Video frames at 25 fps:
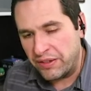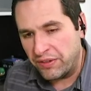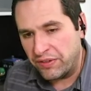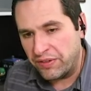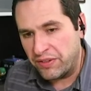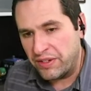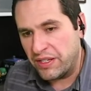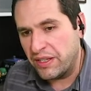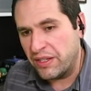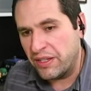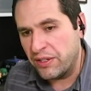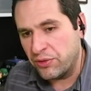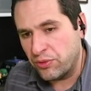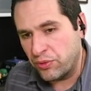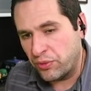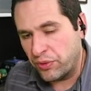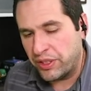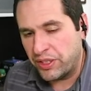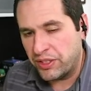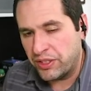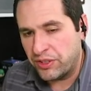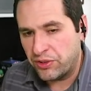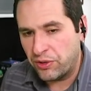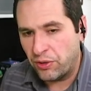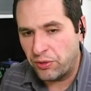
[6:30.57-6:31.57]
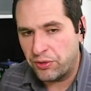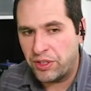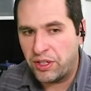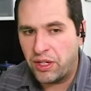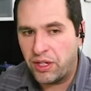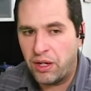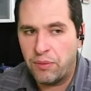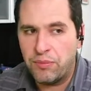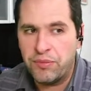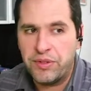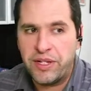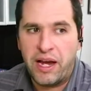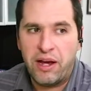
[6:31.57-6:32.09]
to see this really start to
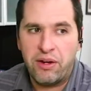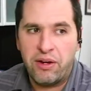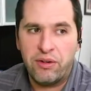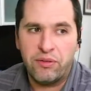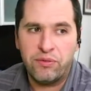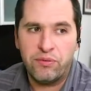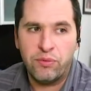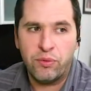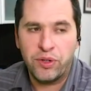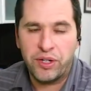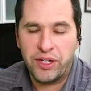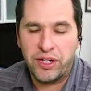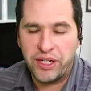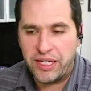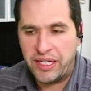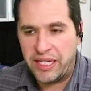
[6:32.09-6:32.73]
come down if we're going